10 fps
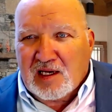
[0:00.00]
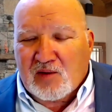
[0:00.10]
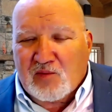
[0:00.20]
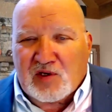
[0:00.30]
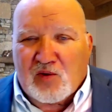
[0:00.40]

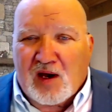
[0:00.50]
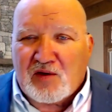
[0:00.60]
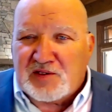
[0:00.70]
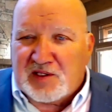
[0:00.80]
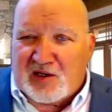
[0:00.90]
And we go
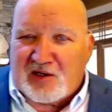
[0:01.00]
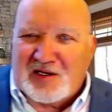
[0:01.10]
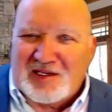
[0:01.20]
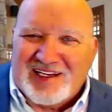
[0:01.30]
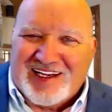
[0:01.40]
out there,
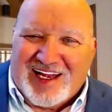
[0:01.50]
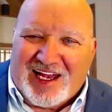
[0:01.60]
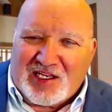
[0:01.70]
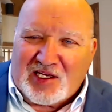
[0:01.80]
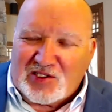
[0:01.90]

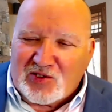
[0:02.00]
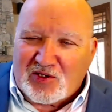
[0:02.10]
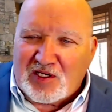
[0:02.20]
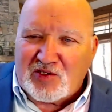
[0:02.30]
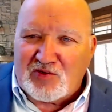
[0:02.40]
and he's
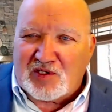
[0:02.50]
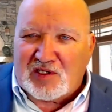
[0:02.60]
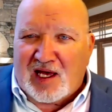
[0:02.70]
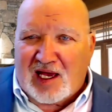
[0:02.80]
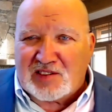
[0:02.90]
looking through the
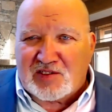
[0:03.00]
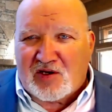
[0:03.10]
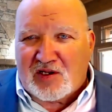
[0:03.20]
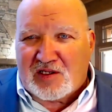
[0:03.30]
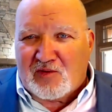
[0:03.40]
glass and
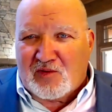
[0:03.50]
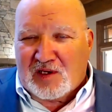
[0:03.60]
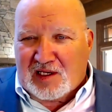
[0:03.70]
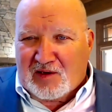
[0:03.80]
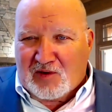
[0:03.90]
on
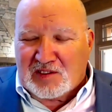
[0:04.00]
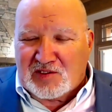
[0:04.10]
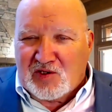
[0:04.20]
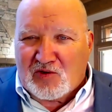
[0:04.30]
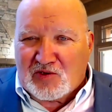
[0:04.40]
his
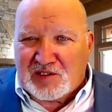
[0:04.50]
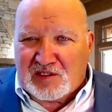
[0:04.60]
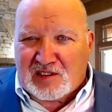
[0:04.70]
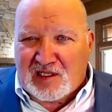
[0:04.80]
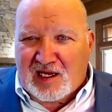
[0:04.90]
nose to the
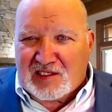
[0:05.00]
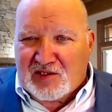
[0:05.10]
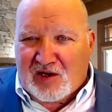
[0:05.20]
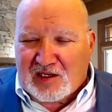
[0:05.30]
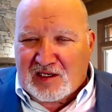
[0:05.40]
glass,
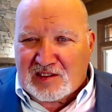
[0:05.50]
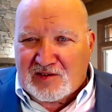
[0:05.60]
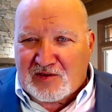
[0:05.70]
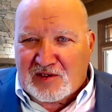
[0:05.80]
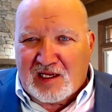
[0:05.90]
talking
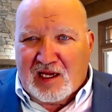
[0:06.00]
to it.